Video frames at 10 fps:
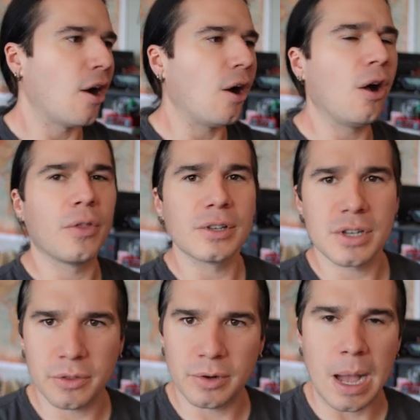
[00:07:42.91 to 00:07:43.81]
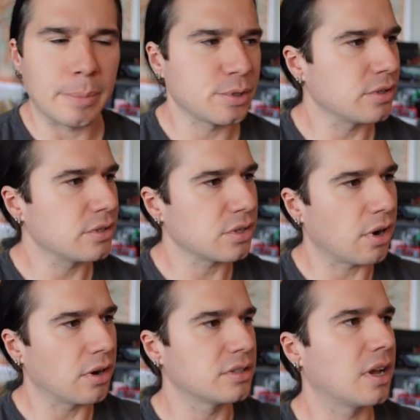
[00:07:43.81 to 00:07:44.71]
All those other options
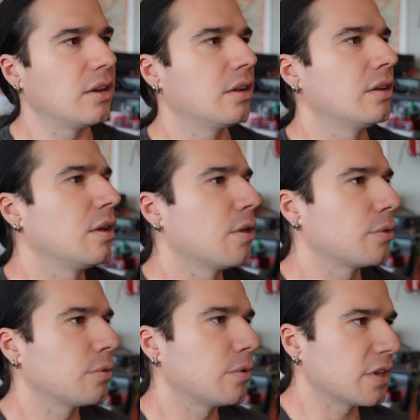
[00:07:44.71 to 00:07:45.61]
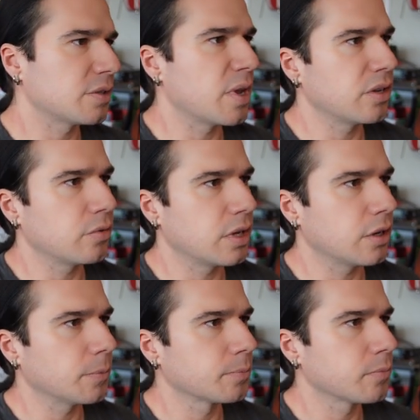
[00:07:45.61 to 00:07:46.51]
are done through this menu
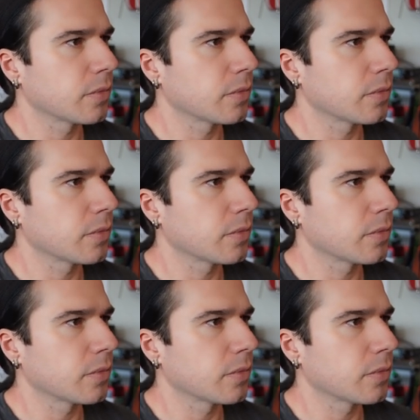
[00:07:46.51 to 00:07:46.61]
here.